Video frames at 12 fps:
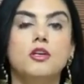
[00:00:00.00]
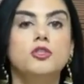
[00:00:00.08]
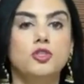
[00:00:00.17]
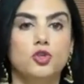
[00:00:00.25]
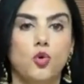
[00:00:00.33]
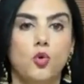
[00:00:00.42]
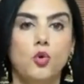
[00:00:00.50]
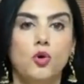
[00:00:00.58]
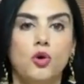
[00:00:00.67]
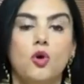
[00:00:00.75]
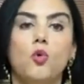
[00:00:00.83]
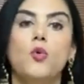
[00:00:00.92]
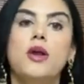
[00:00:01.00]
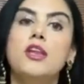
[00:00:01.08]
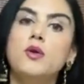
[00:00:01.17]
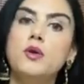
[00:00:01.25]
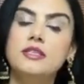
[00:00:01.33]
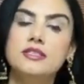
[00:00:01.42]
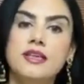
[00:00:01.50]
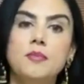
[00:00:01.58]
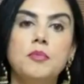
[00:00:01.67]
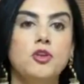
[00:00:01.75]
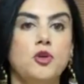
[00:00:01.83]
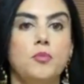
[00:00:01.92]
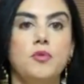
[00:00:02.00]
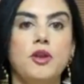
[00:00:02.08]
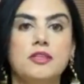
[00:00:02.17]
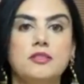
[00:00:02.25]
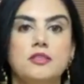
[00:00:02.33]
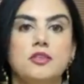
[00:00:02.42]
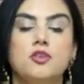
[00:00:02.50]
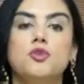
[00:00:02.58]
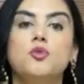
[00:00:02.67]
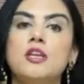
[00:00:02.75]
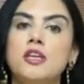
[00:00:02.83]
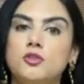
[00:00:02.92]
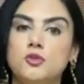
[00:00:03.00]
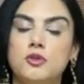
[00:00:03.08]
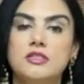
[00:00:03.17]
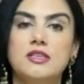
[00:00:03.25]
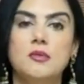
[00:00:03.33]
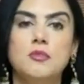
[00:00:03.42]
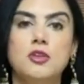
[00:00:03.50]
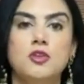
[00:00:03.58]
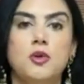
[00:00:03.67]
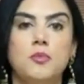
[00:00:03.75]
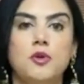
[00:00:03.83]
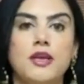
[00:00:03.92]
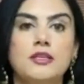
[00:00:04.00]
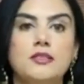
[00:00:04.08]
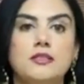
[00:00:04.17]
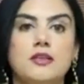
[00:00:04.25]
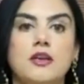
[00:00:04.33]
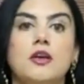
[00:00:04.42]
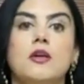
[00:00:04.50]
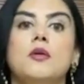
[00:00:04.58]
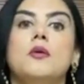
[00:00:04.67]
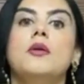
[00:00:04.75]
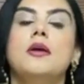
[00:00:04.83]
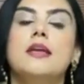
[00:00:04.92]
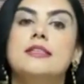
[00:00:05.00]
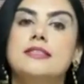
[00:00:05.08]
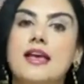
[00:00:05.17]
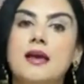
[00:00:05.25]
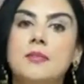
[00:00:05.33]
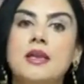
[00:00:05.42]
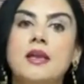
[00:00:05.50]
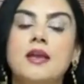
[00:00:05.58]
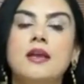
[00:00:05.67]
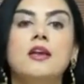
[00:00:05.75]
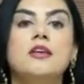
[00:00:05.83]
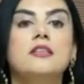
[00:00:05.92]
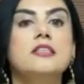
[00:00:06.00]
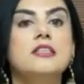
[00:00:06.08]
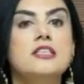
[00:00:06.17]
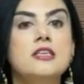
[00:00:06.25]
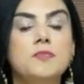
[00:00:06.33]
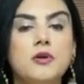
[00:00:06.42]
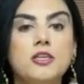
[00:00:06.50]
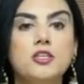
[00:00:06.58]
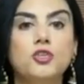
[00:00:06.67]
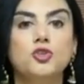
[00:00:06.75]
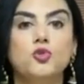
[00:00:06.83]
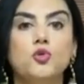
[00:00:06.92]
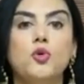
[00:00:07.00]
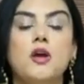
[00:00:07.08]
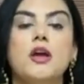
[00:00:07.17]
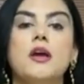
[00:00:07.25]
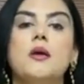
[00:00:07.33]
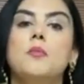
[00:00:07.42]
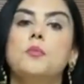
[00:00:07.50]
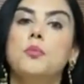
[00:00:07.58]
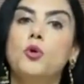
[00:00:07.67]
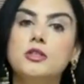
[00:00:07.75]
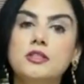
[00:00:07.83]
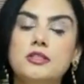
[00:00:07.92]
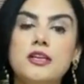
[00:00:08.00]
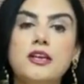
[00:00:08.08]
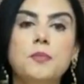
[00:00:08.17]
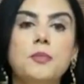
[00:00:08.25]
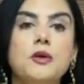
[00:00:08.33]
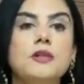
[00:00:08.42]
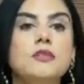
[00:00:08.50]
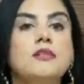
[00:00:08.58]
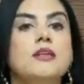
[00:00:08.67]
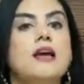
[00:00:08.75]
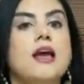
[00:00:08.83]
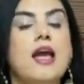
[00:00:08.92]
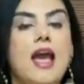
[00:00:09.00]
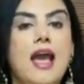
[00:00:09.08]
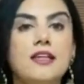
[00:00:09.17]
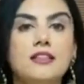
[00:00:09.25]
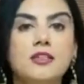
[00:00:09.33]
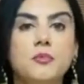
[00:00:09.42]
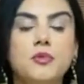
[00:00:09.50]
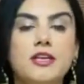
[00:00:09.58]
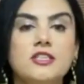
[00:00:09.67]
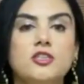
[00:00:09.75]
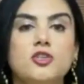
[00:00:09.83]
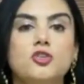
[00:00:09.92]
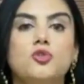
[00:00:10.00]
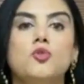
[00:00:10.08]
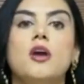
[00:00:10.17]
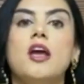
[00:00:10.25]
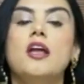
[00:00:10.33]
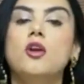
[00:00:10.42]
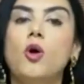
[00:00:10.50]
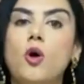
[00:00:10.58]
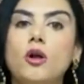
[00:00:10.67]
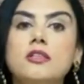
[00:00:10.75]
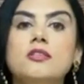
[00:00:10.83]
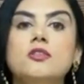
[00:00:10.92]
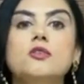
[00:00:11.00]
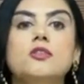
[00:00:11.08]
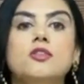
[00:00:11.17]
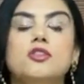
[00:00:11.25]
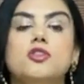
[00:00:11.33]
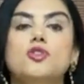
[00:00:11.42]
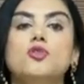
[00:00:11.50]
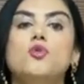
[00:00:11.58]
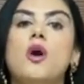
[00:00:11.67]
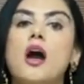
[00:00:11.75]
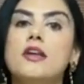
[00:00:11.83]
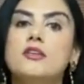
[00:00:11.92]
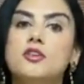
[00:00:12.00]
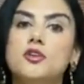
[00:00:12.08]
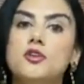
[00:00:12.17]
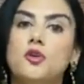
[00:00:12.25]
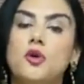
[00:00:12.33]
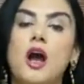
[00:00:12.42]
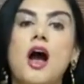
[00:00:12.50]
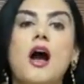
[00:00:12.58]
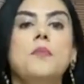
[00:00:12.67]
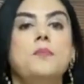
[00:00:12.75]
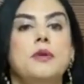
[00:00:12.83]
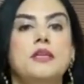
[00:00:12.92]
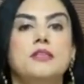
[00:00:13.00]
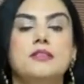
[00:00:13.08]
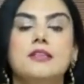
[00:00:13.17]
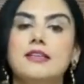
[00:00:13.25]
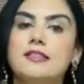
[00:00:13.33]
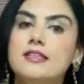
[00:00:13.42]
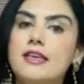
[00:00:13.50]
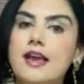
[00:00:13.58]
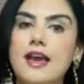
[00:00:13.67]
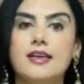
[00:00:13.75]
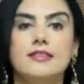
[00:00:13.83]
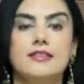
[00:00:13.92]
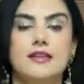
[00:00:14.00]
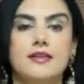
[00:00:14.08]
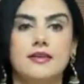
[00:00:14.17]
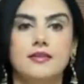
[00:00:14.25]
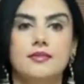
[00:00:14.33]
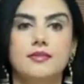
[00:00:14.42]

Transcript: So when you examine your breast, you need to examine your breast examining the deeper tissue, both the nipples and the breast tissue and also the tissue under your armpit. That's the axilla.